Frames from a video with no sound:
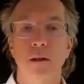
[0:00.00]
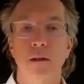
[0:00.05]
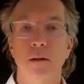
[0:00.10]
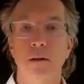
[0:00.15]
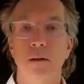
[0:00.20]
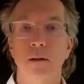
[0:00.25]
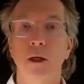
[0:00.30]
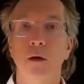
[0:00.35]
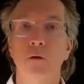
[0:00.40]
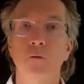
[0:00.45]

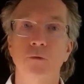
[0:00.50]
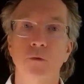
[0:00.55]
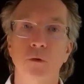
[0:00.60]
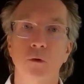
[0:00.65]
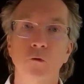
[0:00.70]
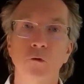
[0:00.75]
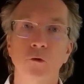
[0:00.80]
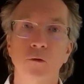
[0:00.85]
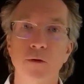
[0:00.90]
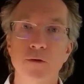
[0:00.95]
Now, for
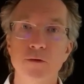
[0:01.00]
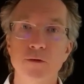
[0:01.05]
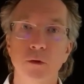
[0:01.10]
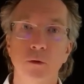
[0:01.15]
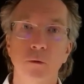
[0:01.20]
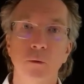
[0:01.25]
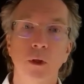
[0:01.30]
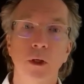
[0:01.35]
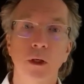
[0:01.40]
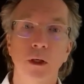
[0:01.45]
those of us
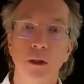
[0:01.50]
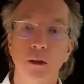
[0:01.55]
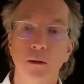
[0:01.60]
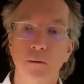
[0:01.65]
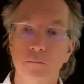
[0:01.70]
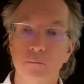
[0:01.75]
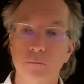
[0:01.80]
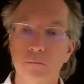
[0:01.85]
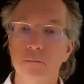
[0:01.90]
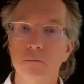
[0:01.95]
who are
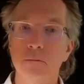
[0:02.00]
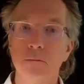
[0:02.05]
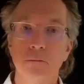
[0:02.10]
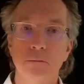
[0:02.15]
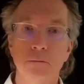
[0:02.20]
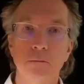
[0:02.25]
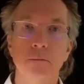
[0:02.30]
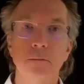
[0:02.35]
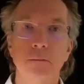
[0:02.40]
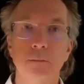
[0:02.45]

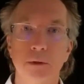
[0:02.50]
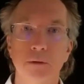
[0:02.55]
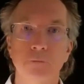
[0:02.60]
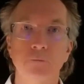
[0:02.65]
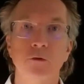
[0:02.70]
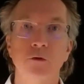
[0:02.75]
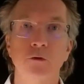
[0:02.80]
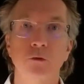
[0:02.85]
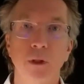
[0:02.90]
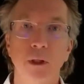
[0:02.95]
kind
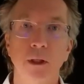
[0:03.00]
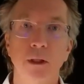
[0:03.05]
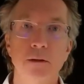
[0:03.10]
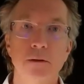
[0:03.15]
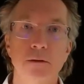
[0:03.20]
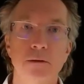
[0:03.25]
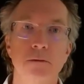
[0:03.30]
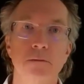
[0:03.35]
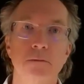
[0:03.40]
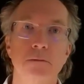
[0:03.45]
of
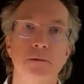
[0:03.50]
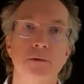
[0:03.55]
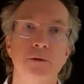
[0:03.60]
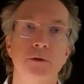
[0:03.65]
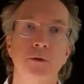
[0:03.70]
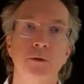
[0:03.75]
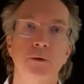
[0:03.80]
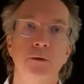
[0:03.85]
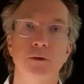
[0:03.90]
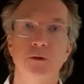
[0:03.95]
drawn
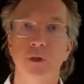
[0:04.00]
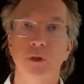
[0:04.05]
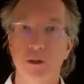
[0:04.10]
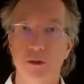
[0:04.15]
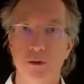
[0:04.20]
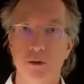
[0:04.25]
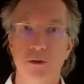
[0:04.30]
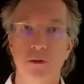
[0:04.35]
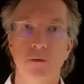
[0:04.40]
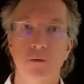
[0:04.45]
to
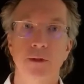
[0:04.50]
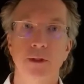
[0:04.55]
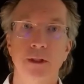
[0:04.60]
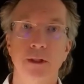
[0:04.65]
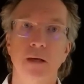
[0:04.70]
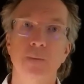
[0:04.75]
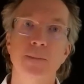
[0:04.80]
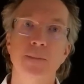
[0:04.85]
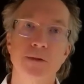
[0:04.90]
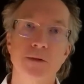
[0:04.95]
attraction to the
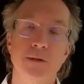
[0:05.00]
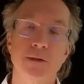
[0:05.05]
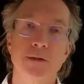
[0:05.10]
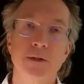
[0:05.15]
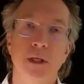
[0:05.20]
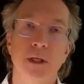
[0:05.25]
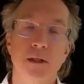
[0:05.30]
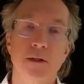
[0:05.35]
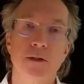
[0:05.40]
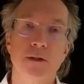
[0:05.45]
opposite
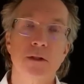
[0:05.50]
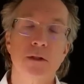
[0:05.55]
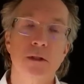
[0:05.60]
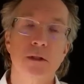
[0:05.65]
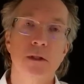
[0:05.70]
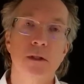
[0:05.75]
sex,